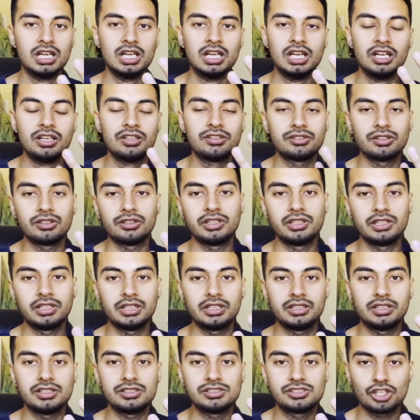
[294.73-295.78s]
So you need
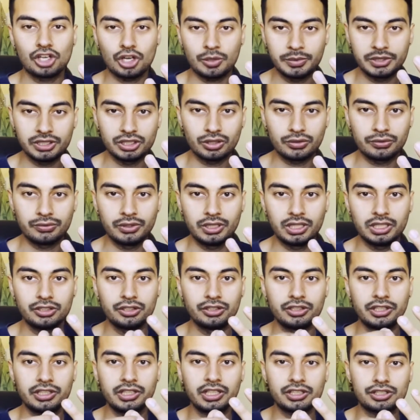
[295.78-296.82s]
the job in your field, you
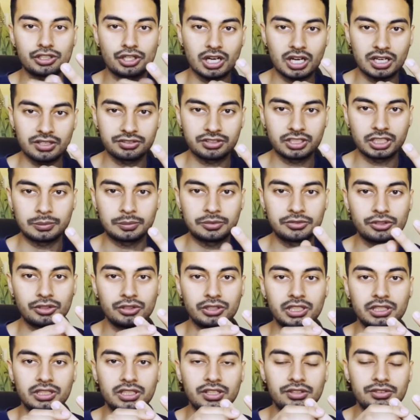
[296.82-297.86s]
need the transcripts, you
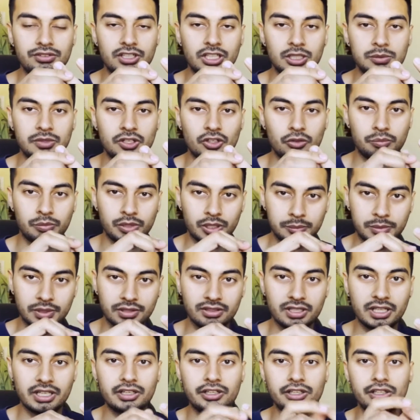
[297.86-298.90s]
need the statement of purpose
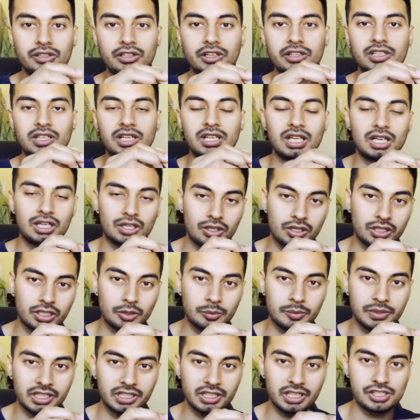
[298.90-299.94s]
letter, you need the letter of
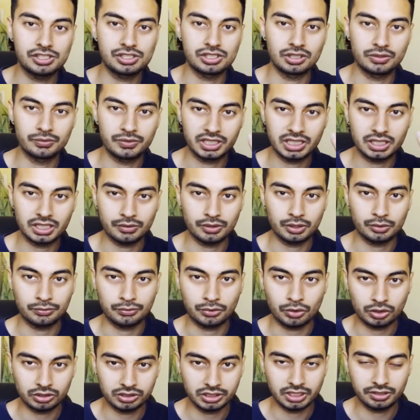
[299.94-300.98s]
recommendation. We covered
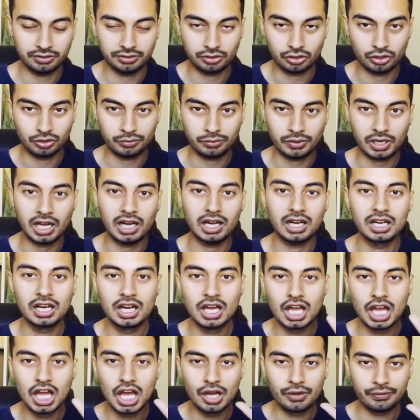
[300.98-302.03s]
4 things so far.
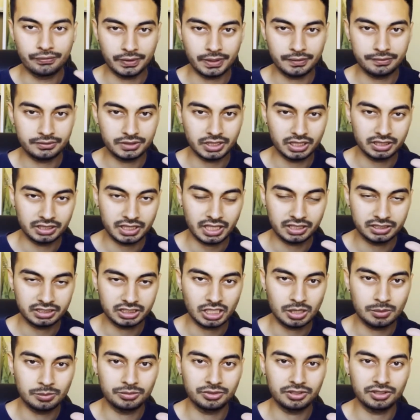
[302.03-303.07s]
Fifth thing that
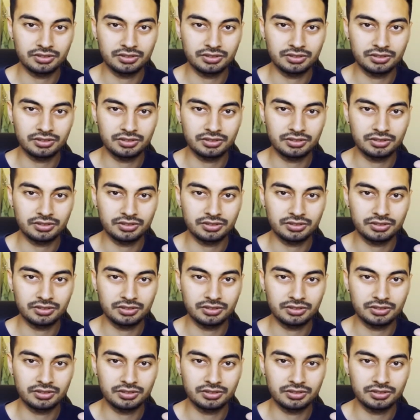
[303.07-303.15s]
comes is